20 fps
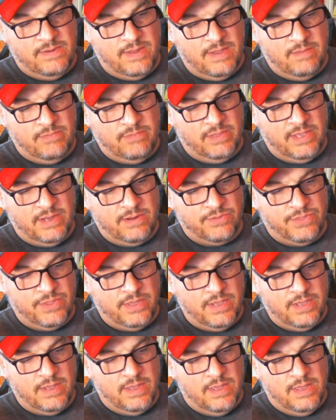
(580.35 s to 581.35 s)
emulator
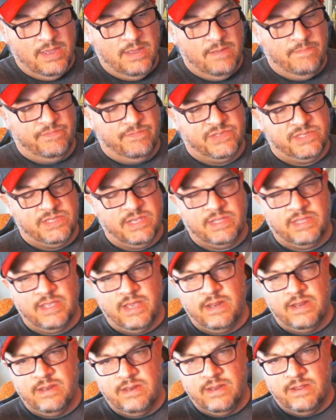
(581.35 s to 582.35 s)
thing, stick
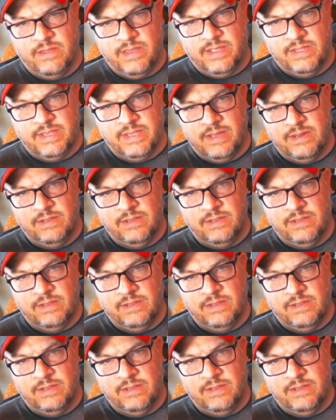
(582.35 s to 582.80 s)
that in there like that.